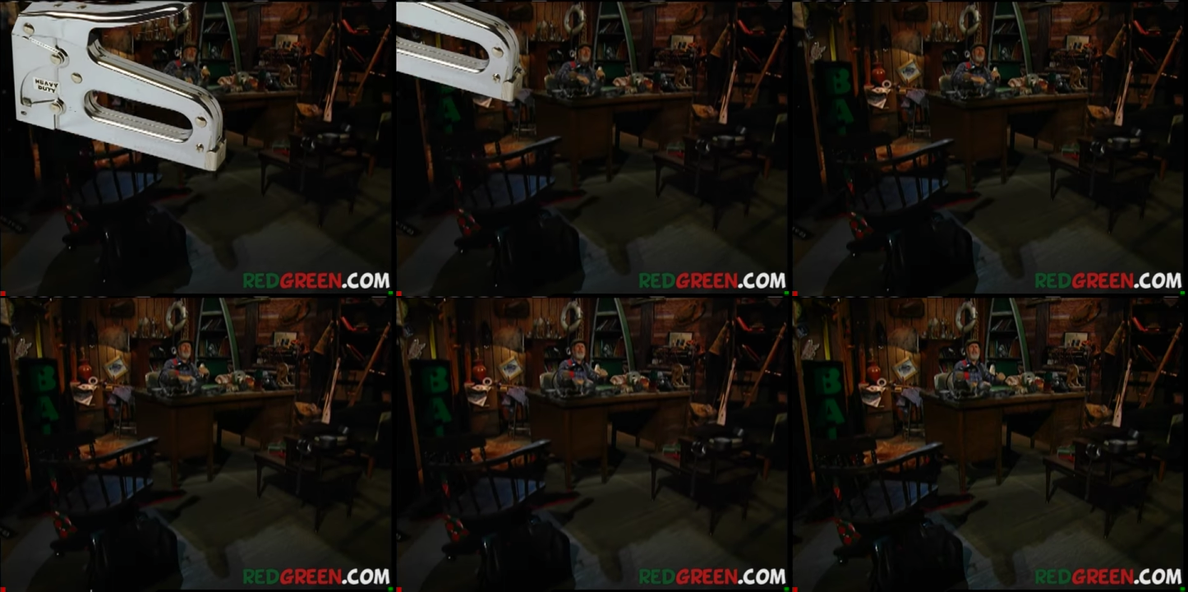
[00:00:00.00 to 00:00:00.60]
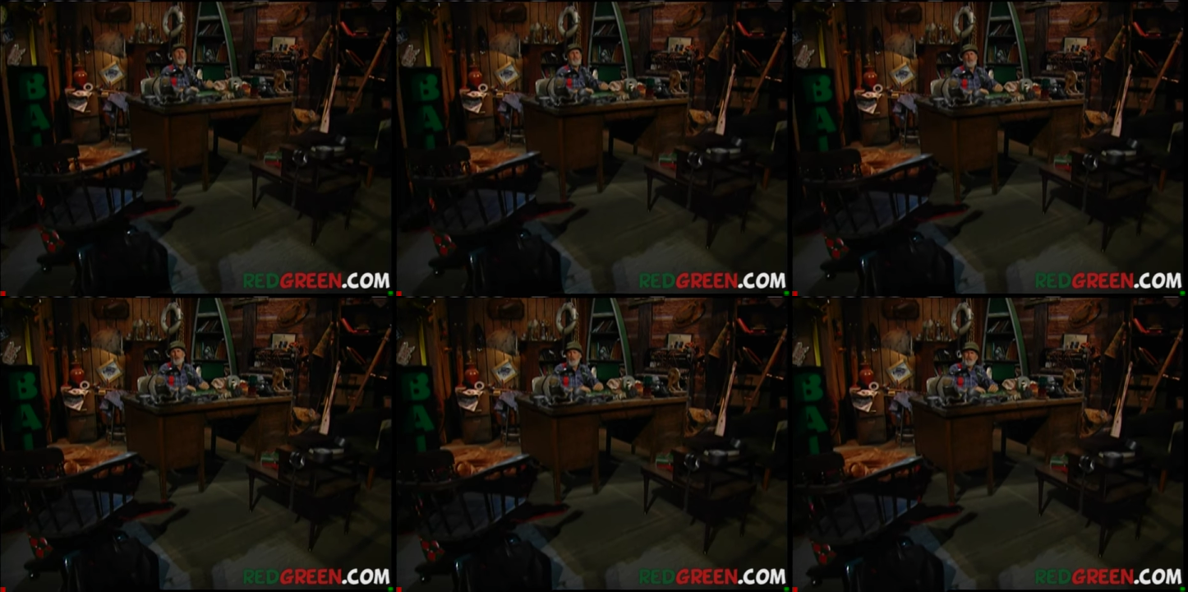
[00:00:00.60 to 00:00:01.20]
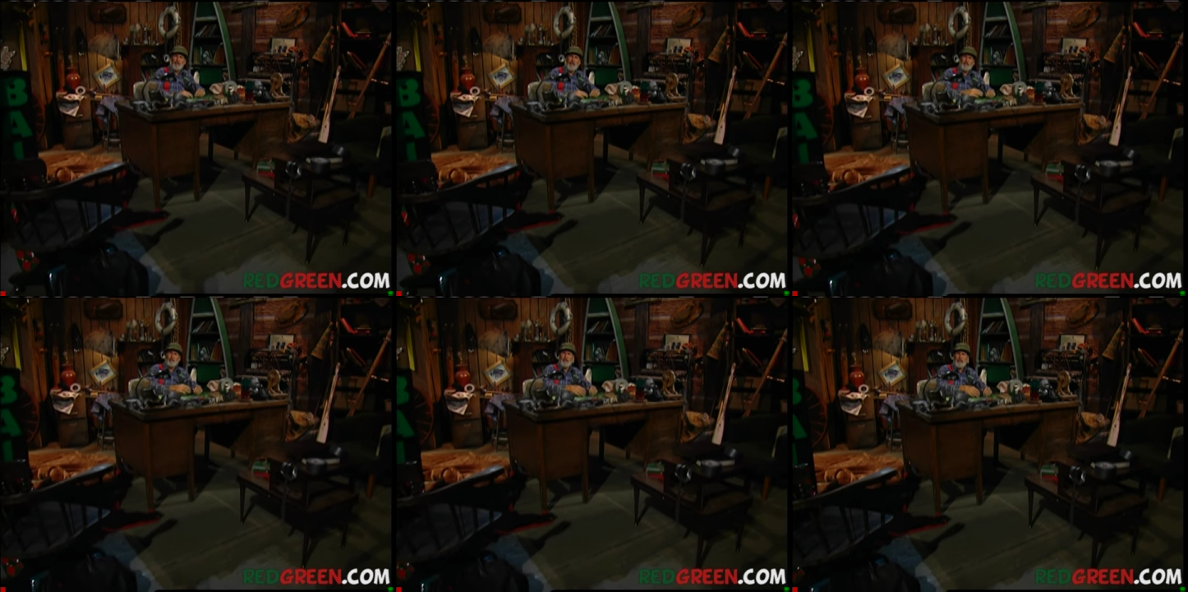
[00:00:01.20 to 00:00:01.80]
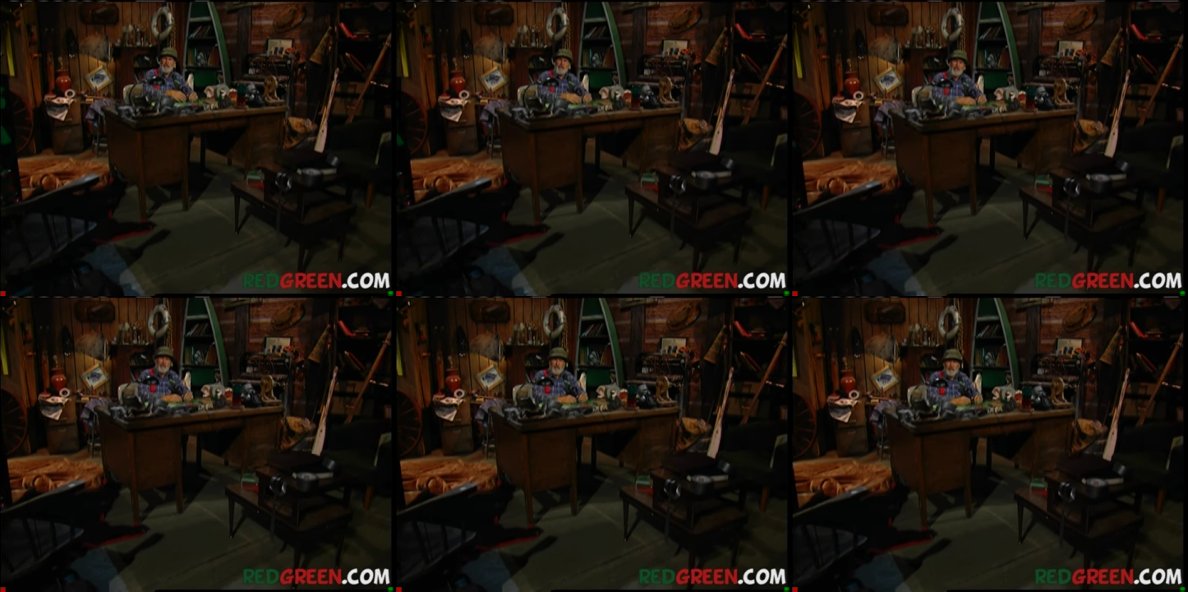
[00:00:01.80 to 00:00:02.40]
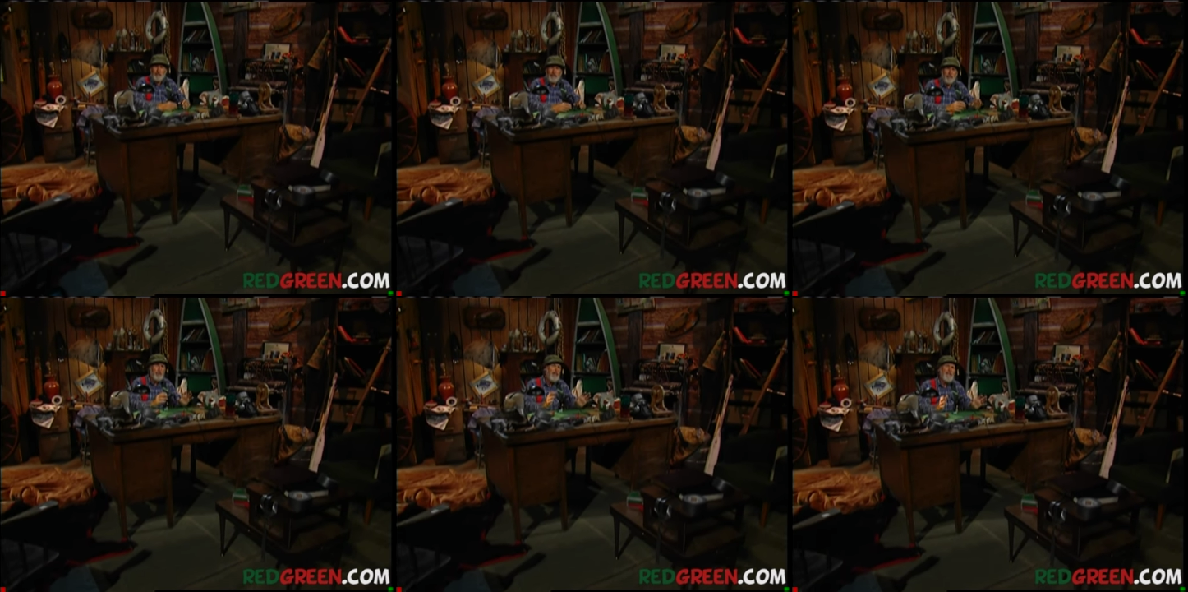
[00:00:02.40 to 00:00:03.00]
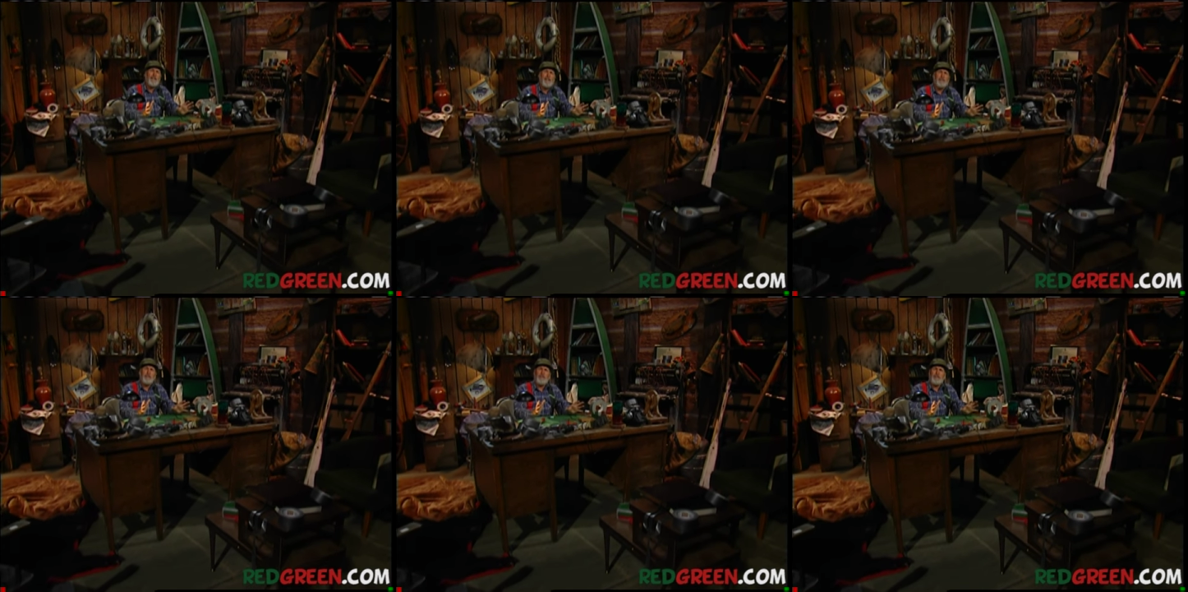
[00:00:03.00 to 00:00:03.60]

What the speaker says: (no speaker visible)